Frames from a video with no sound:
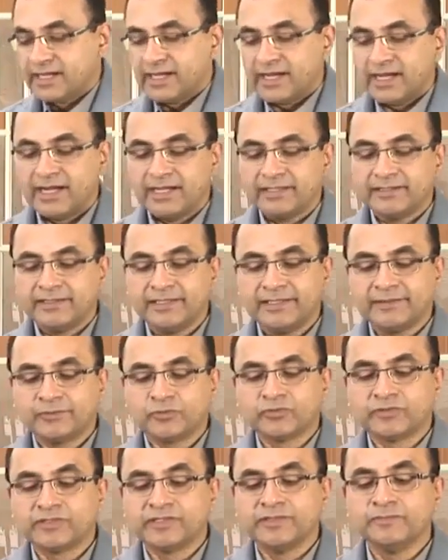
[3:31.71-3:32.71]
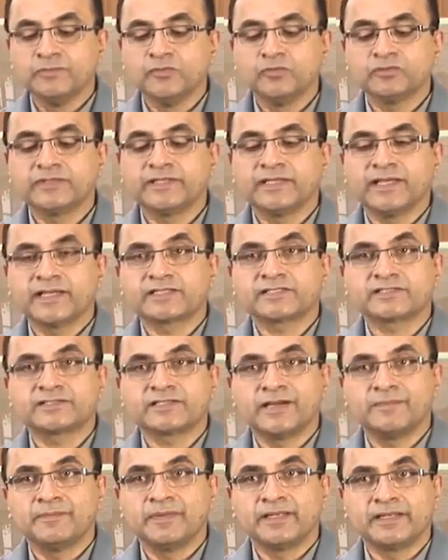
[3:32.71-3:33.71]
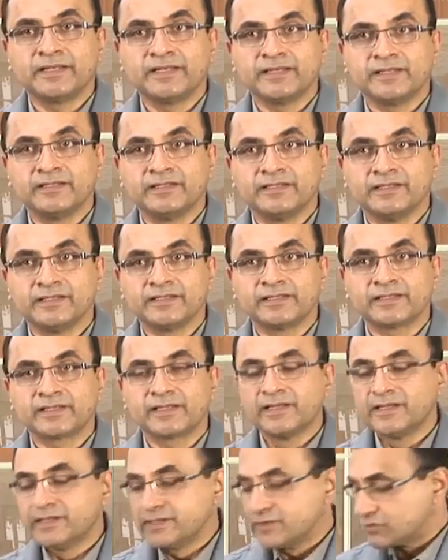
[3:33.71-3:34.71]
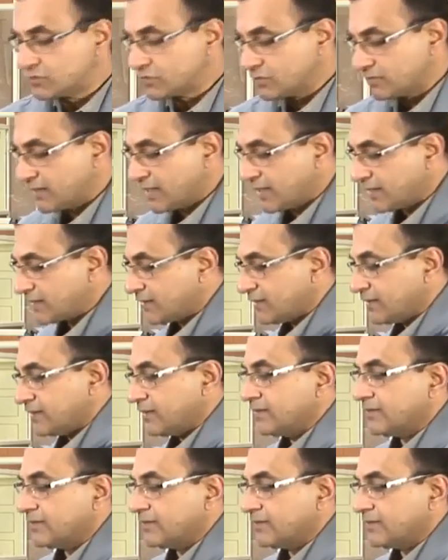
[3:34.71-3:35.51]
I need to remove the extra material here so that